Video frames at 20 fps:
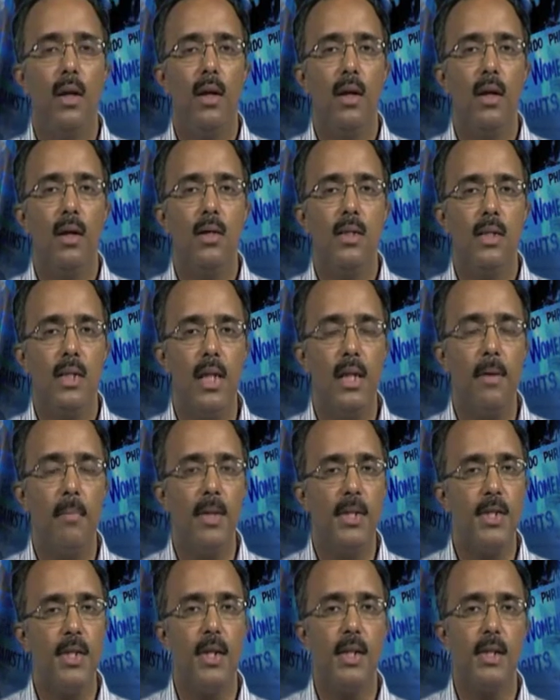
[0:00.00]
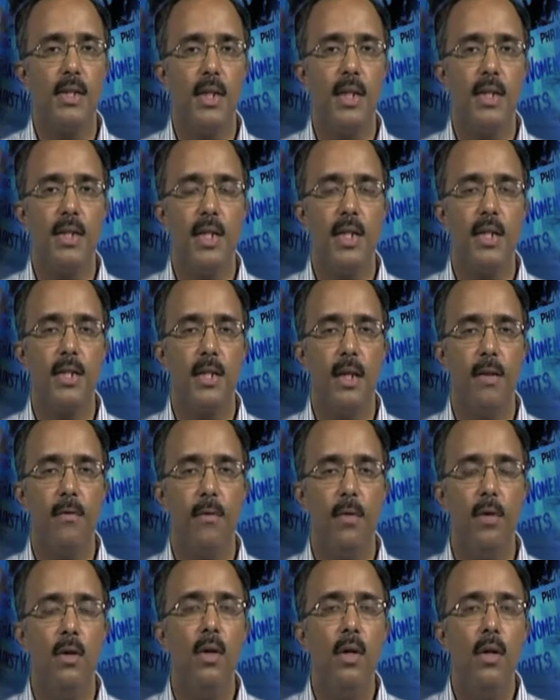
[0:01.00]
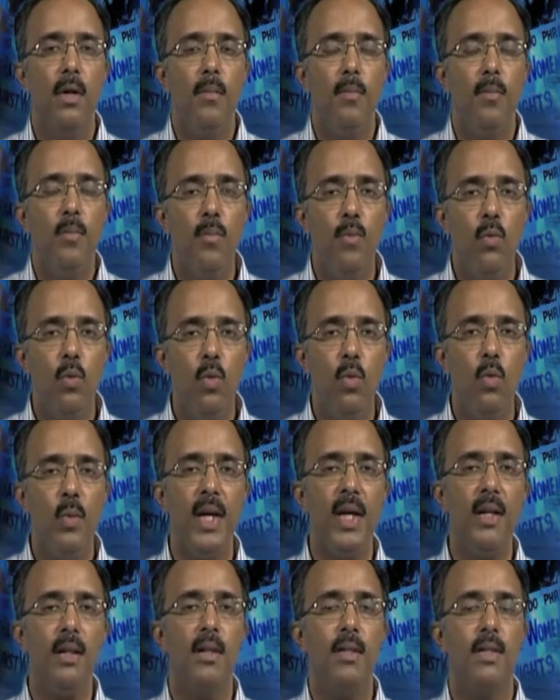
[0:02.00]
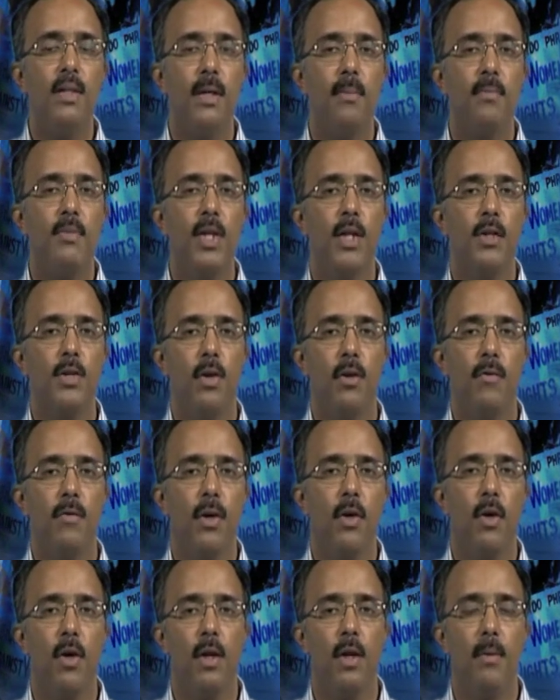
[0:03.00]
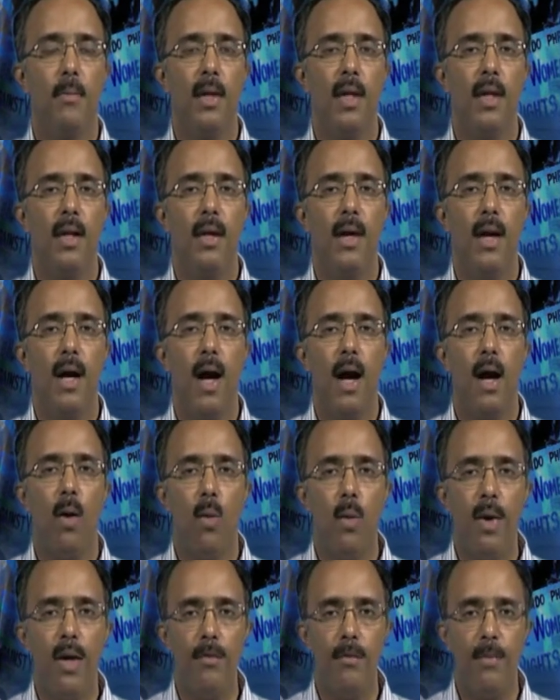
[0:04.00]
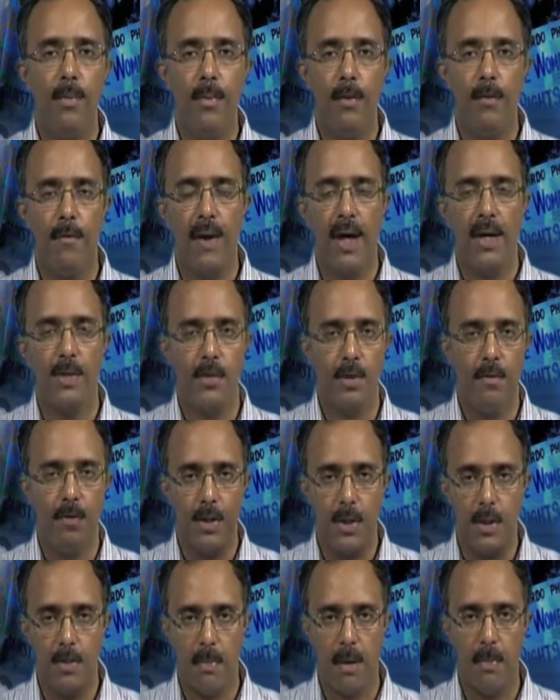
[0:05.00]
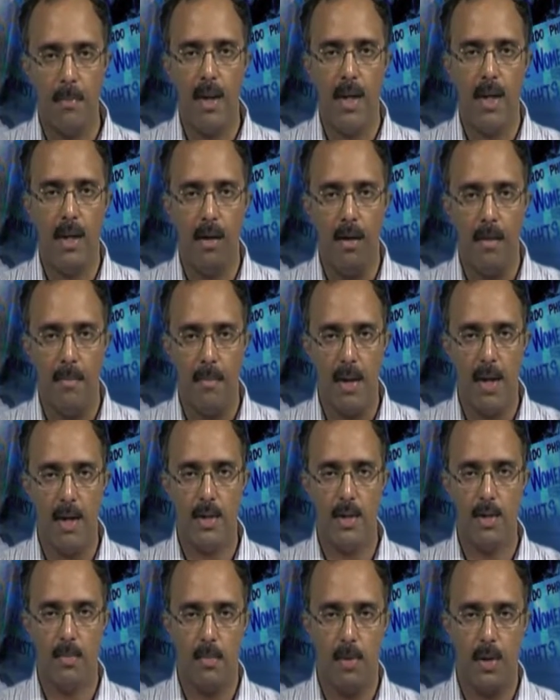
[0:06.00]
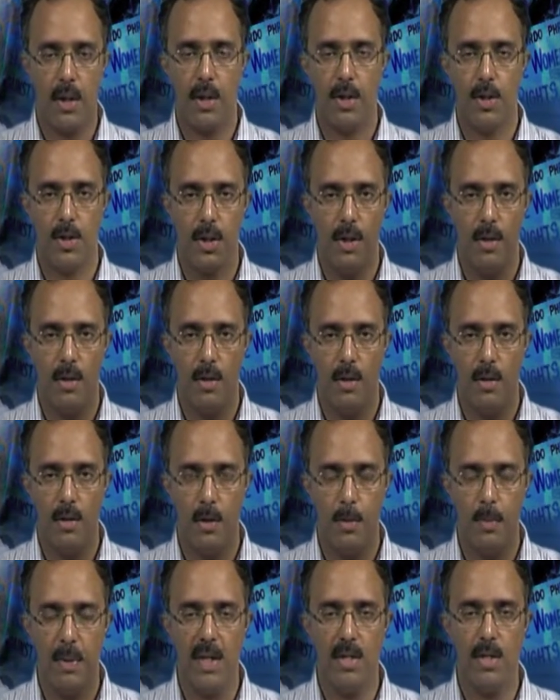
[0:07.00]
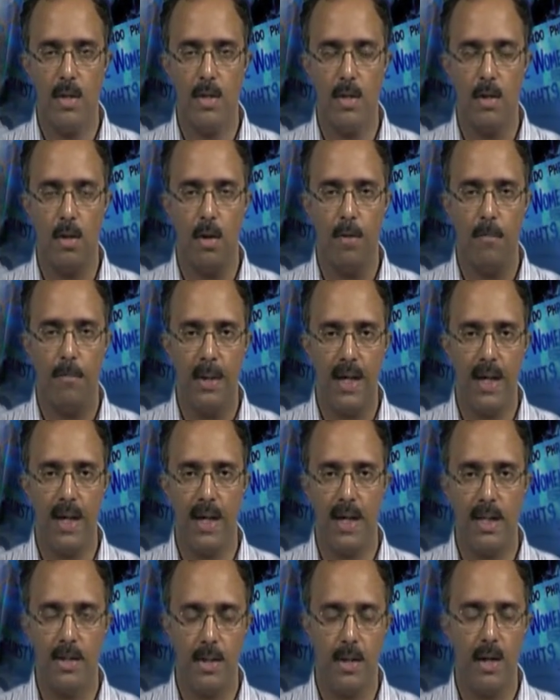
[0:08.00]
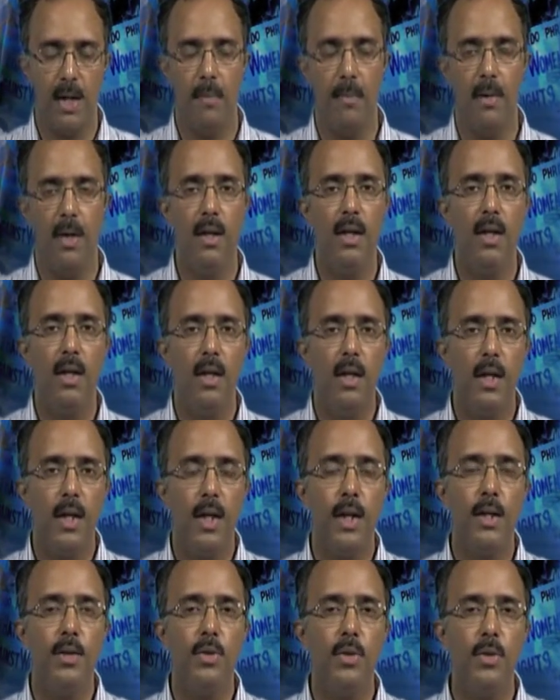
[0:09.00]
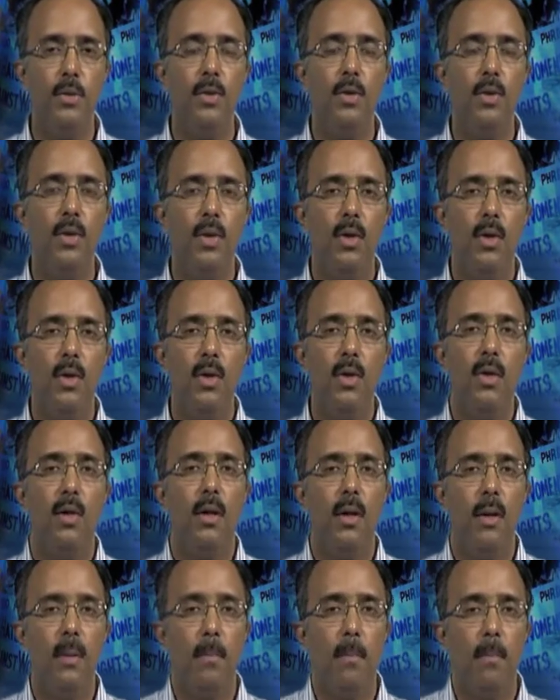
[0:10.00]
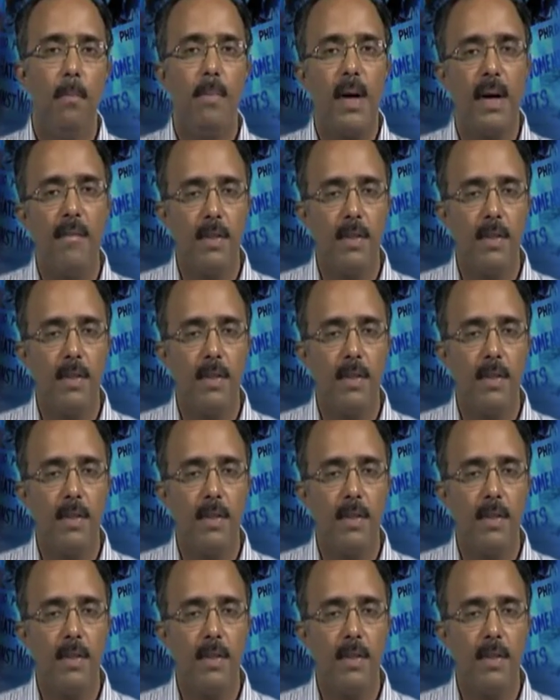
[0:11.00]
see materialist critiques, therefore, moving the subject of economy away from the factory, which is public mass production spaces of mechanized labor, into private